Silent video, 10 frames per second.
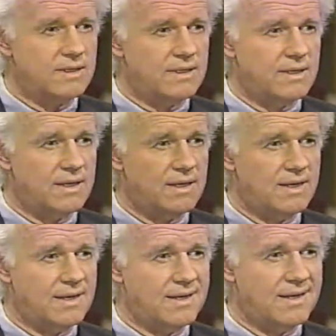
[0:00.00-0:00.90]

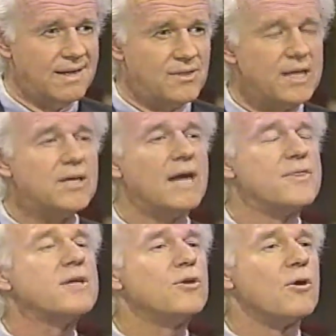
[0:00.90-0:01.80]
I
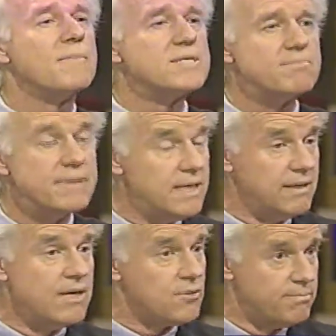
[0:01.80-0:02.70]
think you're
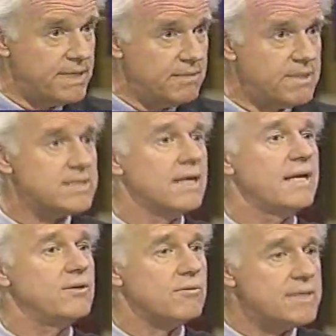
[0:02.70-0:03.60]
either being
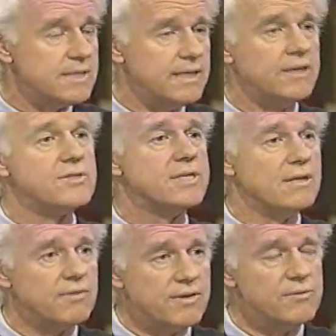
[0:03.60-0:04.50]
misled, you're misleading
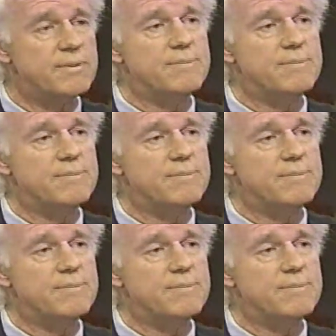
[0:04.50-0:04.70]
yourself, or other people.